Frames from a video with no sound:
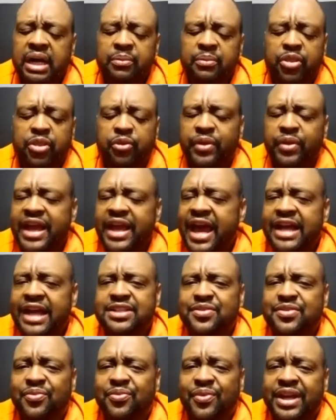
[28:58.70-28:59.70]
3
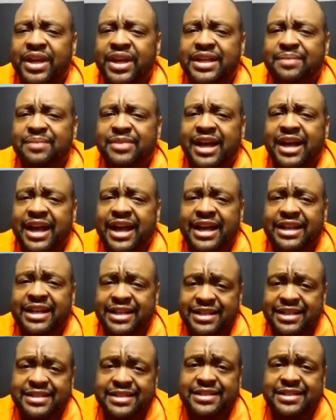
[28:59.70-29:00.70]
acts of random
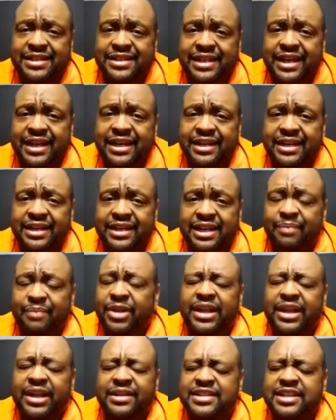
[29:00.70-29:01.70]
kindness
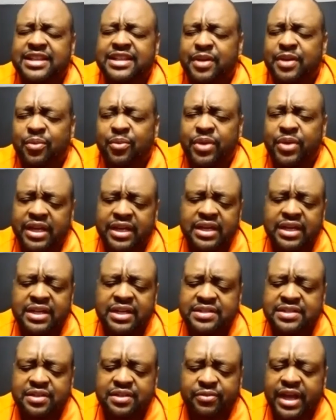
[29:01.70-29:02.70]
a week.
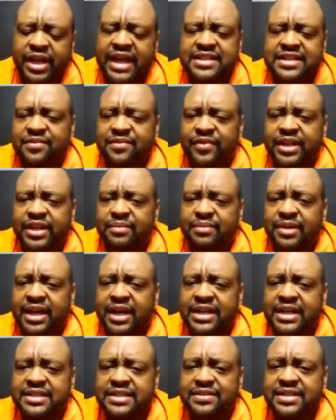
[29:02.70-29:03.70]
So 3 acts of random kindness. So just